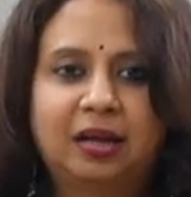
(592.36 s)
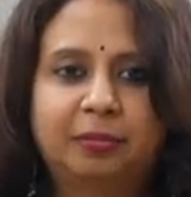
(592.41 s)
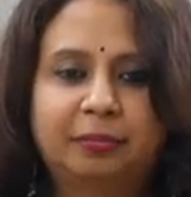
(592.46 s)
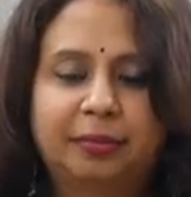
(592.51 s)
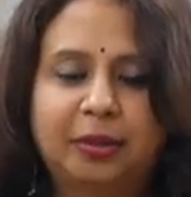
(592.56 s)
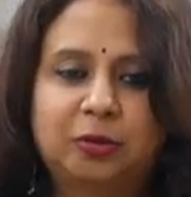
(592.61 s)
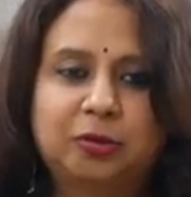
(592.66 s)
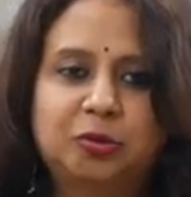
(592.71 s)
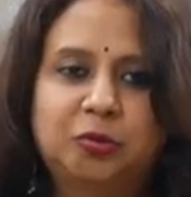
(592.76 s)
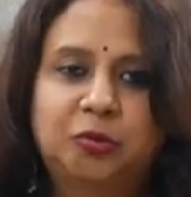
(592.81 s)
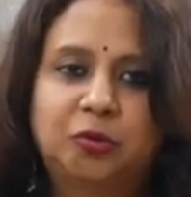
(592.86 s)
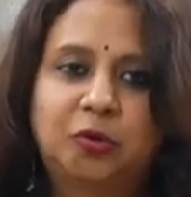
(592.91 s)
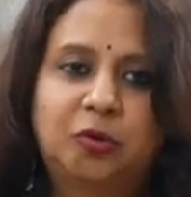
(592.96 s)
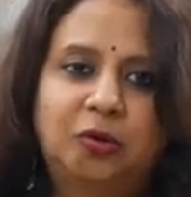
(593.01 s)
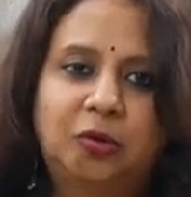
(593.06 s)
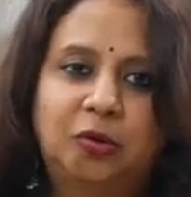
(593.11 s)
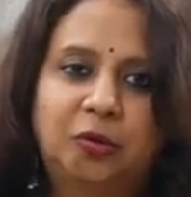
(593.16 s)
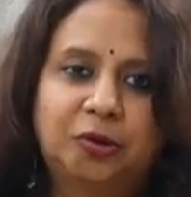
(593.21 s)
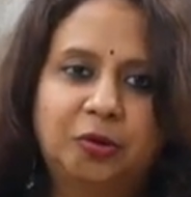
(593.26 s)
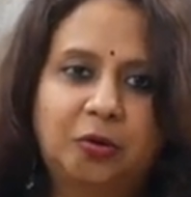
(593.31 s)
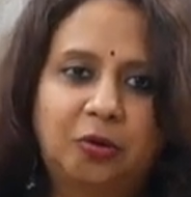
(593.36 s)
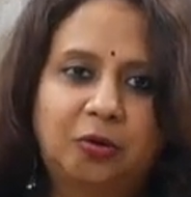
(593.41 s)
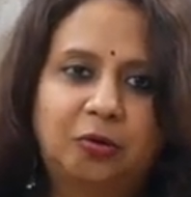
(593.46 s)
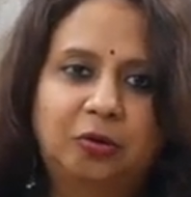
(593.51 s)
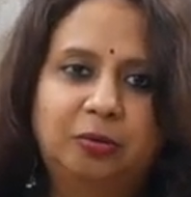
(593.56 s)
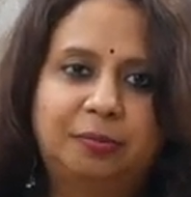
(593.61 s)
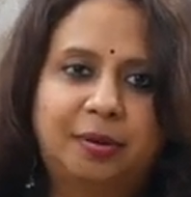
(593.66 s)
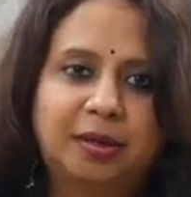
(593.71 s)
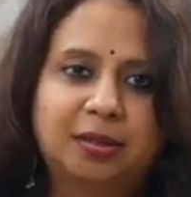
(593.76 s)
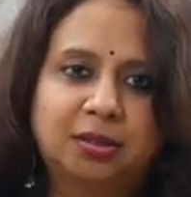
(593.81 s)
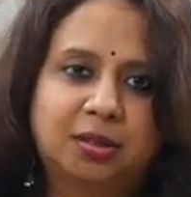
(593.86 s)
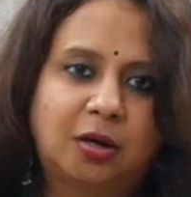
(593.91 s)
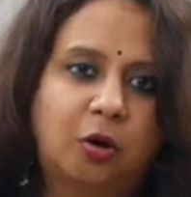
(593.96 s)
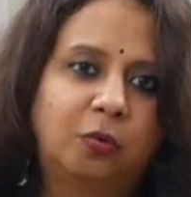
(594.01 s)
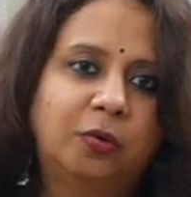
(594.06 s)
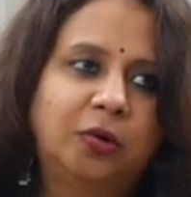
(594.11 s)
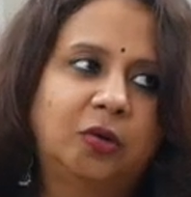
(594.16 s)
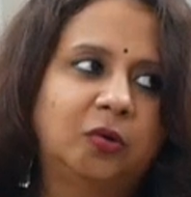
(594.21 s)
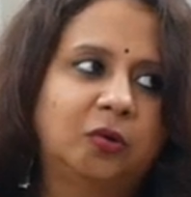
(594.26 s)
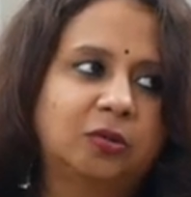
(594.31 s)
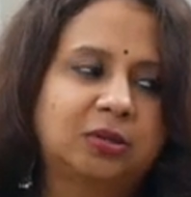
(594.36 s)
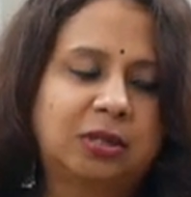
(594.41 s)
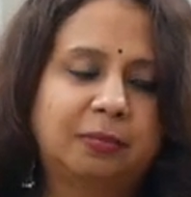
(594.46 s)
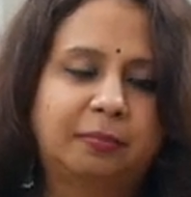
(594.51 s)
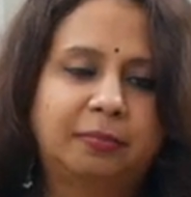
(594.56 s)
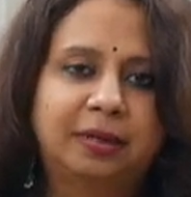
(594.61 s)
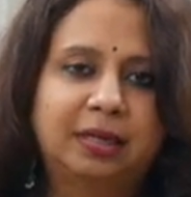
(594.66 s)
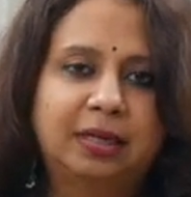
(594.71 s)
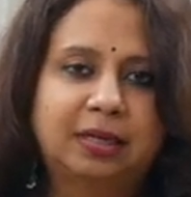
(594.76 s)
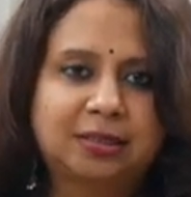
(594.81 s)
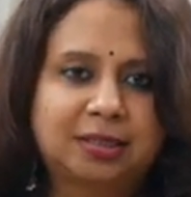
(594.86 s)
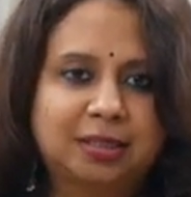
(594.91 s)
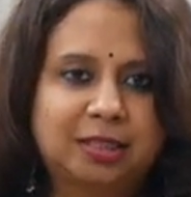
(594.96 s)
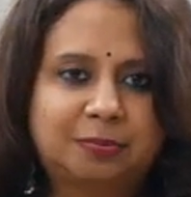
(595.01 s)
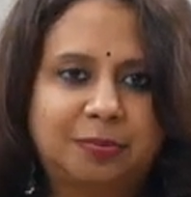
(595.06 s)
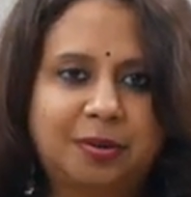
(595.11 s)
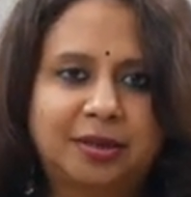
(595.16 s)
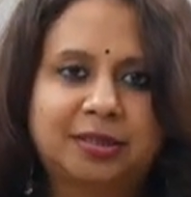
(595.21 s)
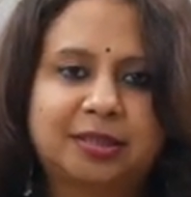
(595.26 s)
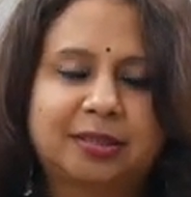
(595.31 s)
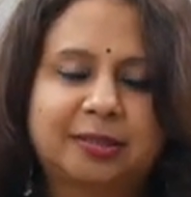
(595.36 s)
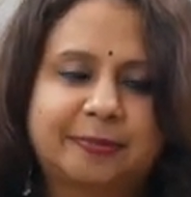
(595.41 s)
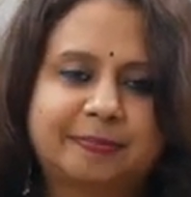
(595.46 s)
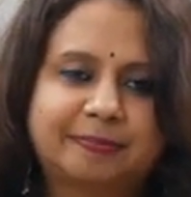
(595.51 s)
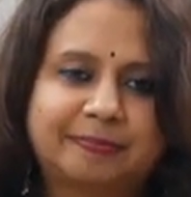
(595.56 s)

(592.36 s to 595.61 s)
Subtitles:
Because you don't know your own past, how will you know somebody else's past?